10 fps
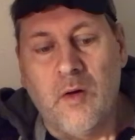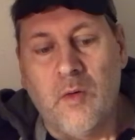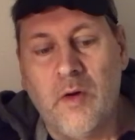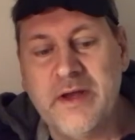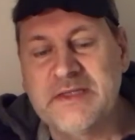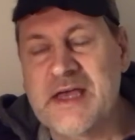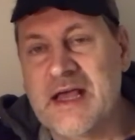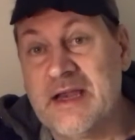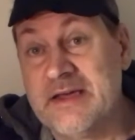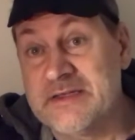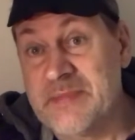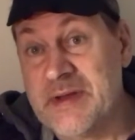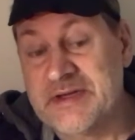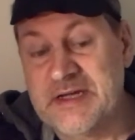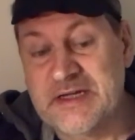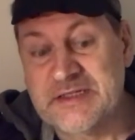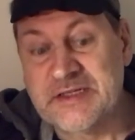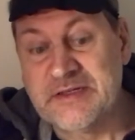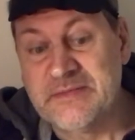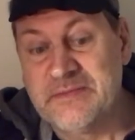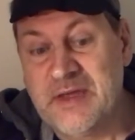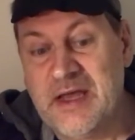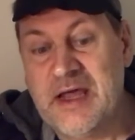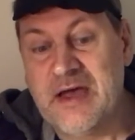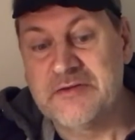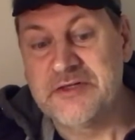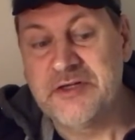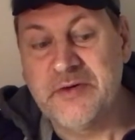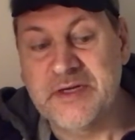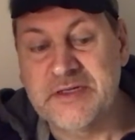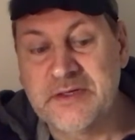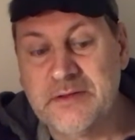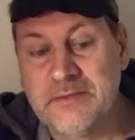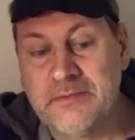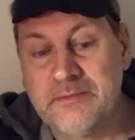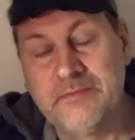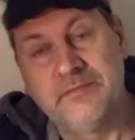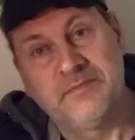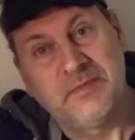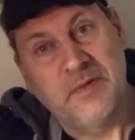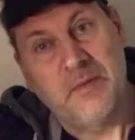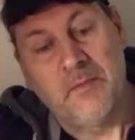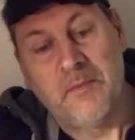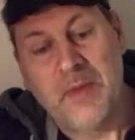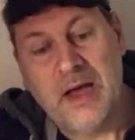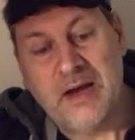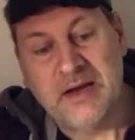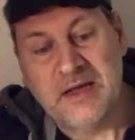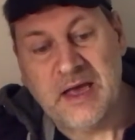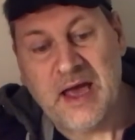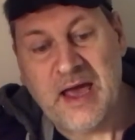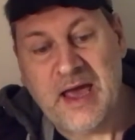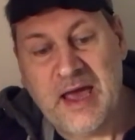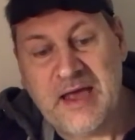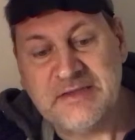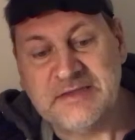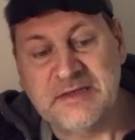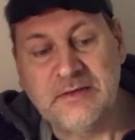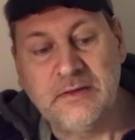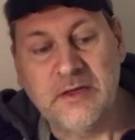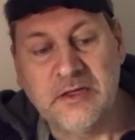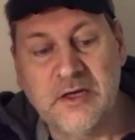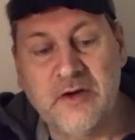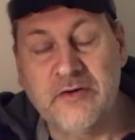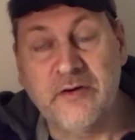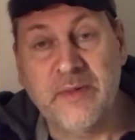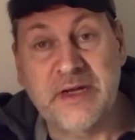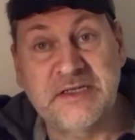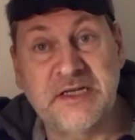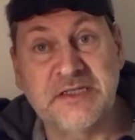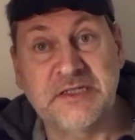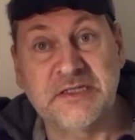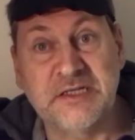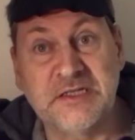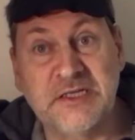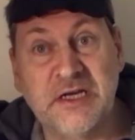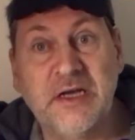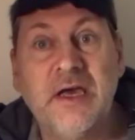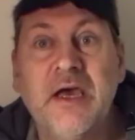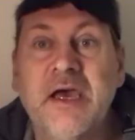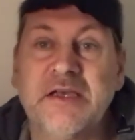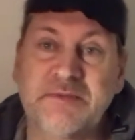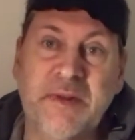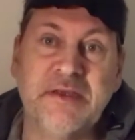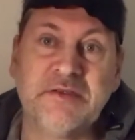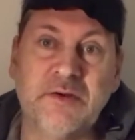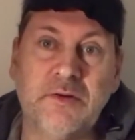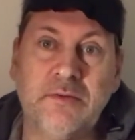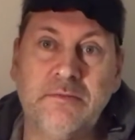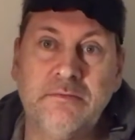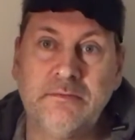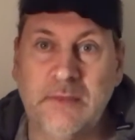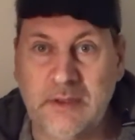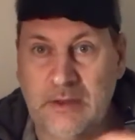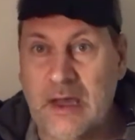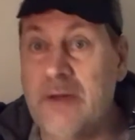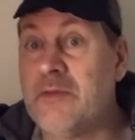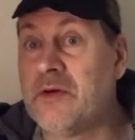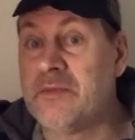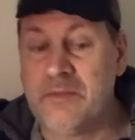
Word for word: What exactly is meditation and how do you do it? Melanie Hansel, yoga and meditation teacher, explains all. I'm not